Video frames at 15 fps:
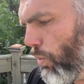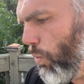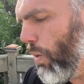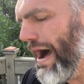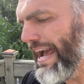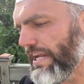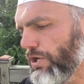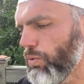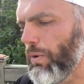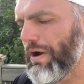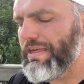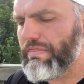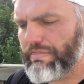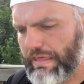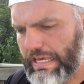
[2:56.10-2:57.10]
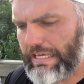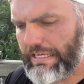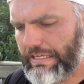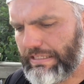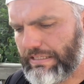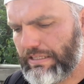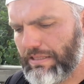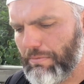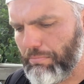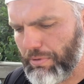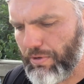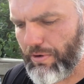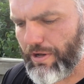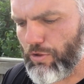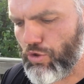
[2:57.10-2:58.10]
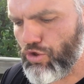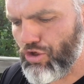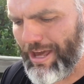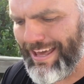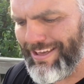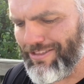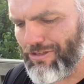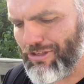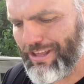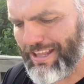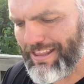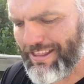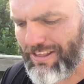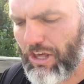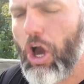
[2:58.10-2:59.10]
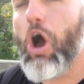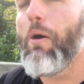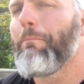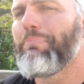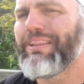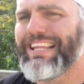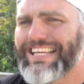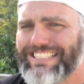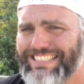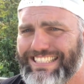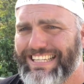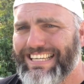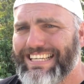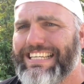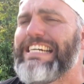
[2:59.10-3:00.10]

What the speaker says: Why do I think the beer has changed in its complexity?